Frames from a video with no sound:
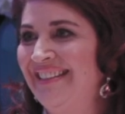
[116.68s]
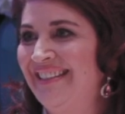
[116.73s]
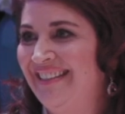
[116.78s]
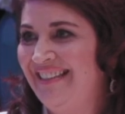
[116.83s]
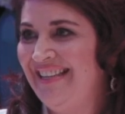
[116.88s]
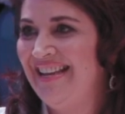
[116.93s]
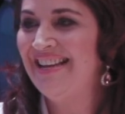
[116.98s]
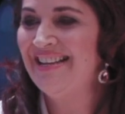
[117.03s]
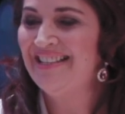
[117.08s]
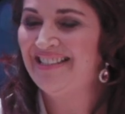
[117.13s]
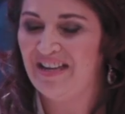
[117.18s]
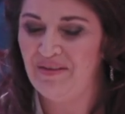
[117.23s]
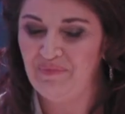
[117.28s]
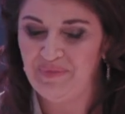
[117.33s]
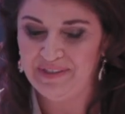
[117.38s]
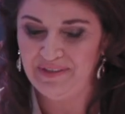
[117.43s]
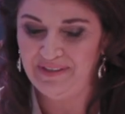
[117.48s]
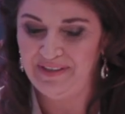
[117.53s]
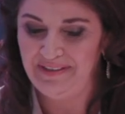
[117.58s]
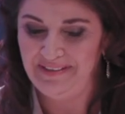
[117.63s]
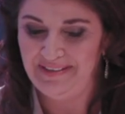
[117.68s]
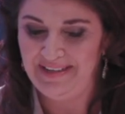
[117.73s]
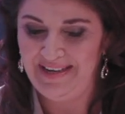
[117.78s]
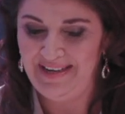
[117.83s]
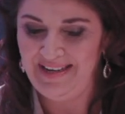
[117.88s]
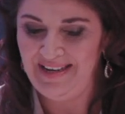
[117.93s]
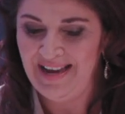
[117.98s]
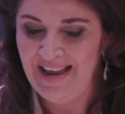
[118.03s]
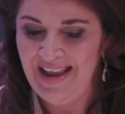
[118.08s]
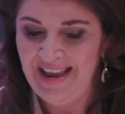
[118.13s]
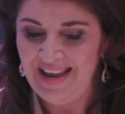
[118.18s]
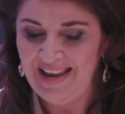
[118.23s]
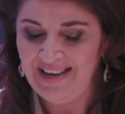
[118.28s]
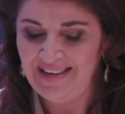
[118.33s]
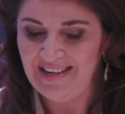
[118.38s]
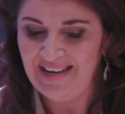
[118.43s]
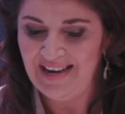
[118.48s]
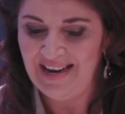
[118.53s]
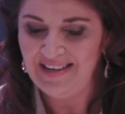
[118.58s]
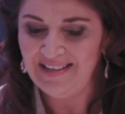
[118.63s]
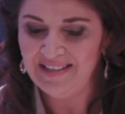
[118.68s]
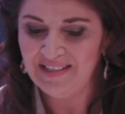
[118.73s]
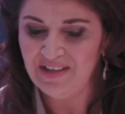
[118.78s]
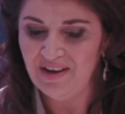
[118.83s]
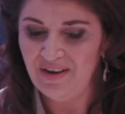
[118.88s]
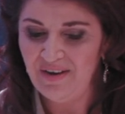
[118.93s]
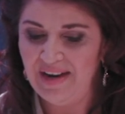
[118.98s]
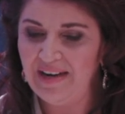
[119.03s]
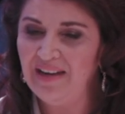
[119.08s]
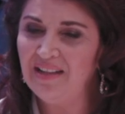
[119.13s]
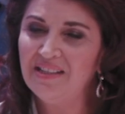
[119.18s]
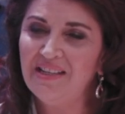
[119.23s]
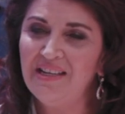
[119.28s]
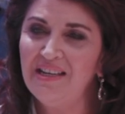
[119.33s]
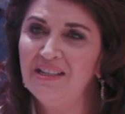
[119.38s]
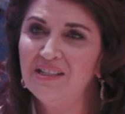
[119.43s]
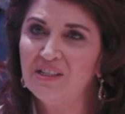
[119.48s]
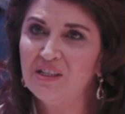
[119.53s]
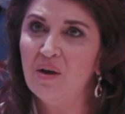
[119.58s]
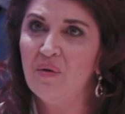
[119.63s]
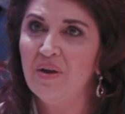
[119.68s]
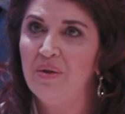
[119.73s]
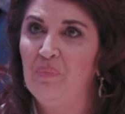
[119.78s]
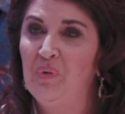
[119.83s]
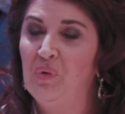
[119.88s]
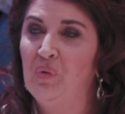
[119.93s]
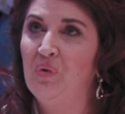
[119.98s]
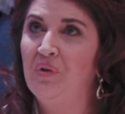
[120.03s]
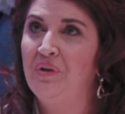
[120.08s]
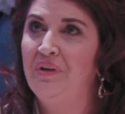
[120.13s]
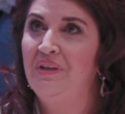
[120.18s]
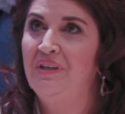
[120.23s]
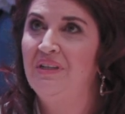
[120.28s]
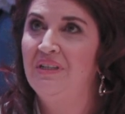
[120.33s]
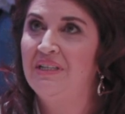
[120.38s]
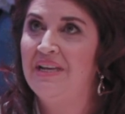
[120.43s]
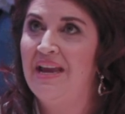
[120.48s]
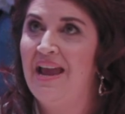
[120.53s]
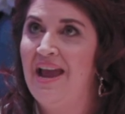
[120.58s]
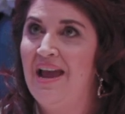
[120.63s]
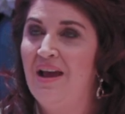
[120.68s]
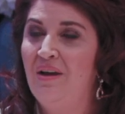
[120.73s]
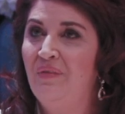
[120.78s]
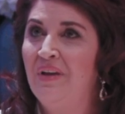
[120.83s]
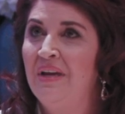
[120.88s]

Yes, absolutely. And it is so important to have